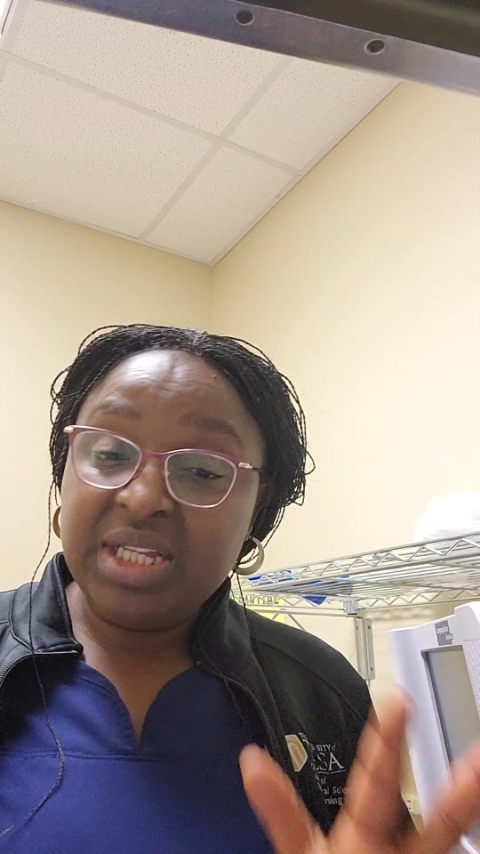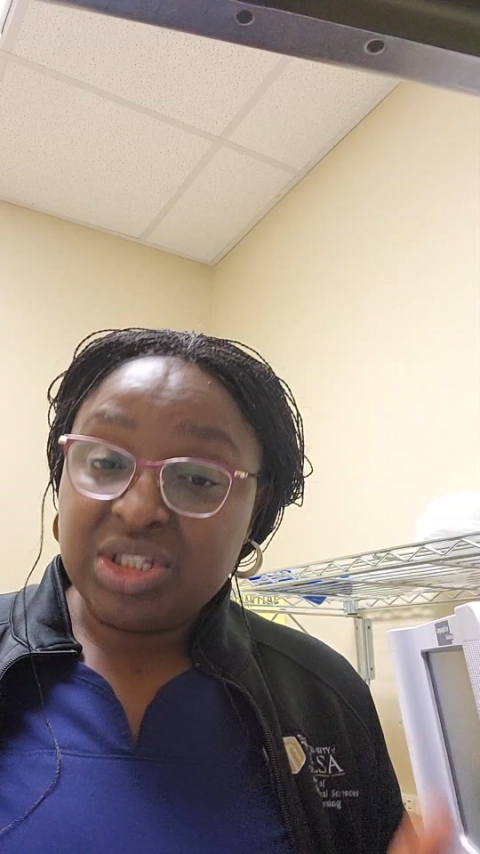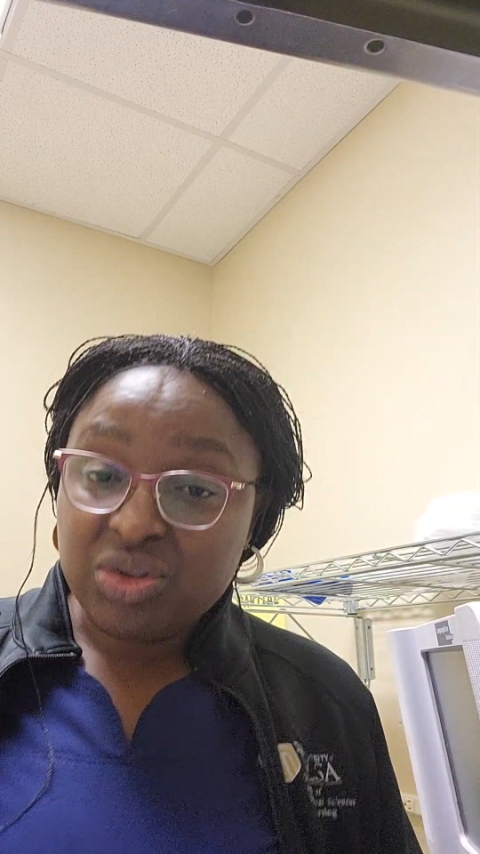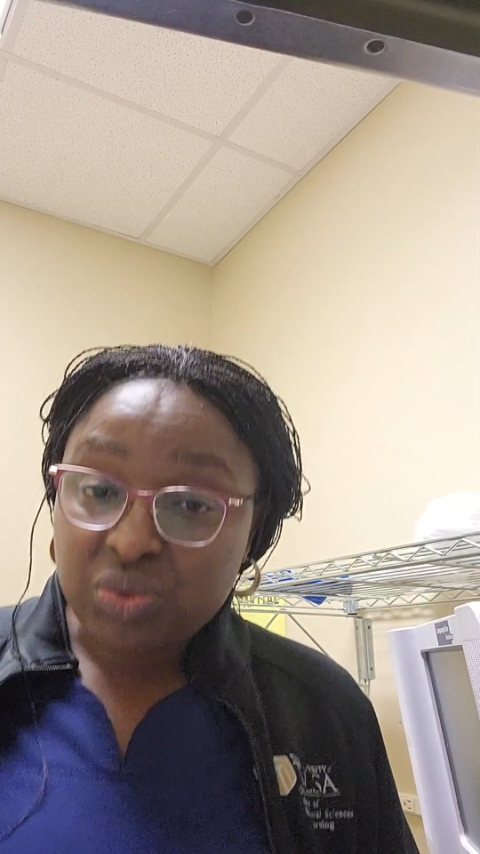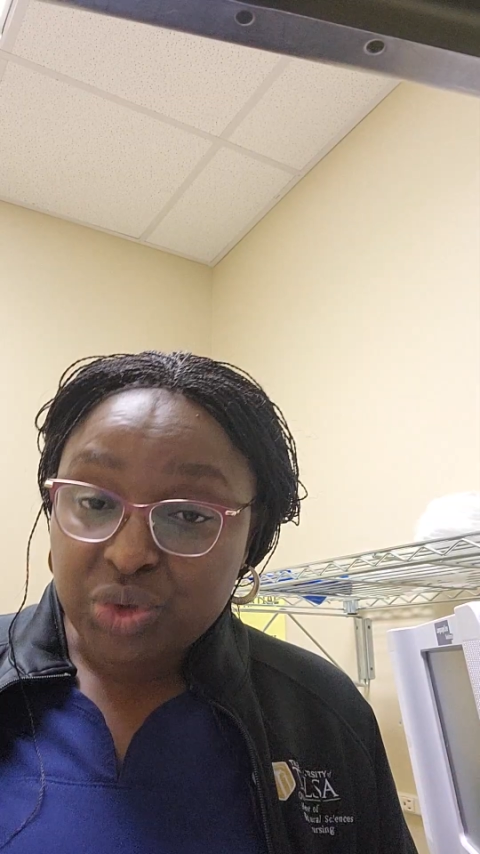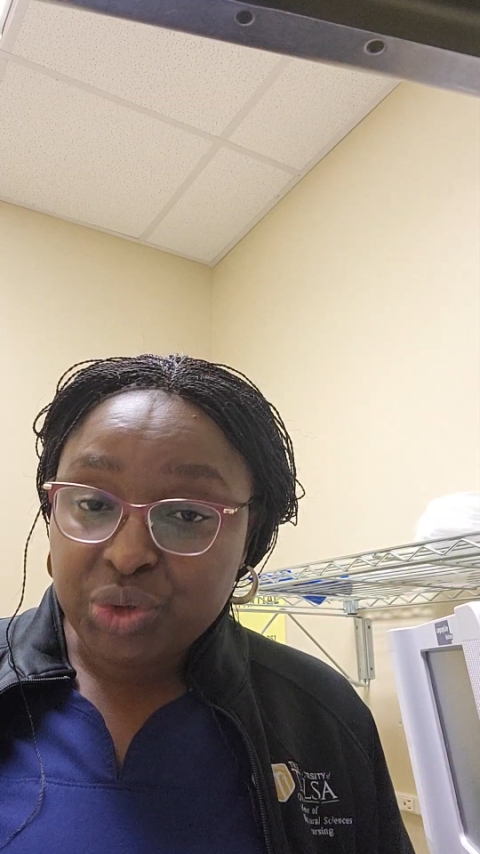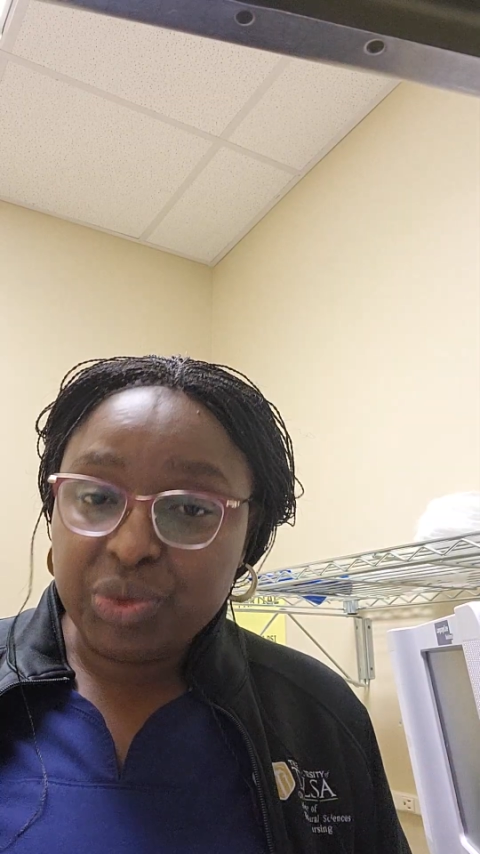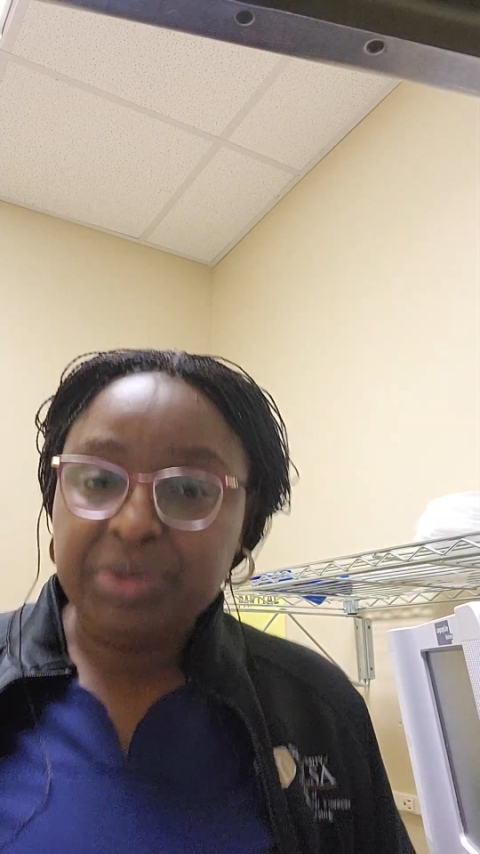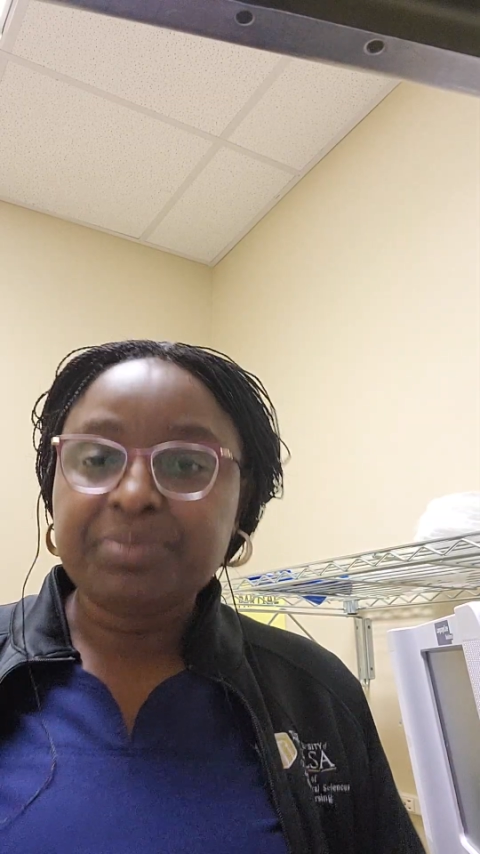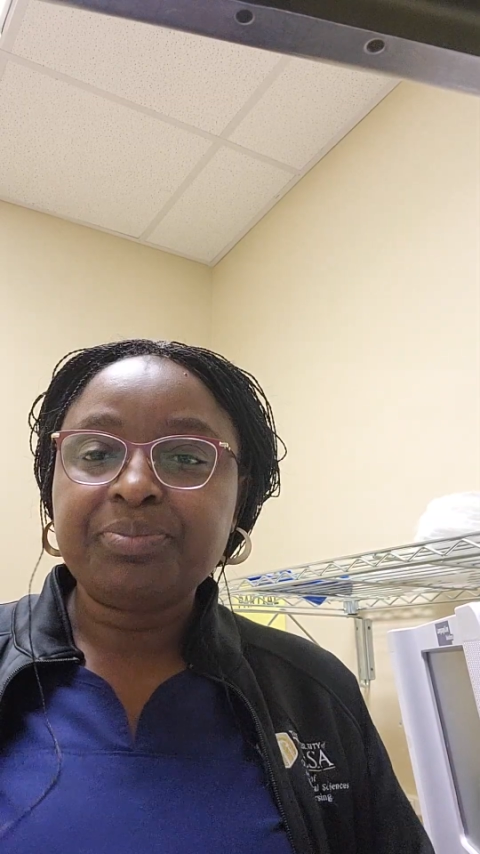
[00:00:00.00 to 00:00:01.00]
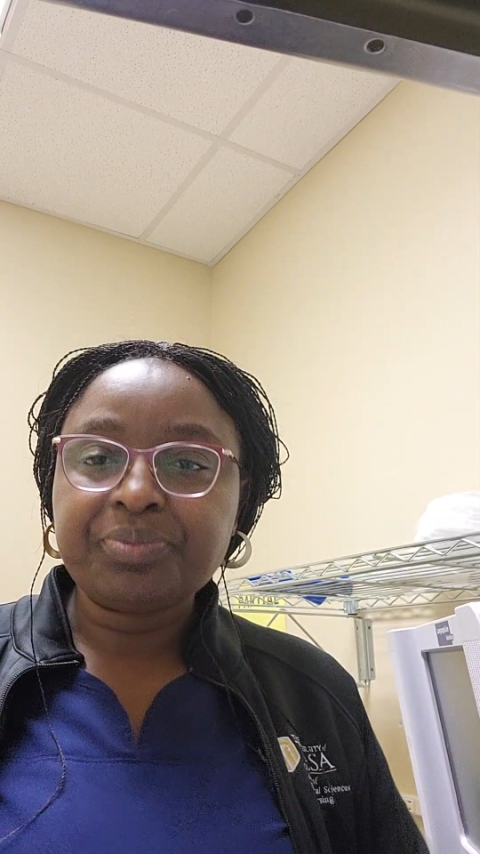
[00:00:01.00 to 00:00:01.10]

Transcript: there is no sugar.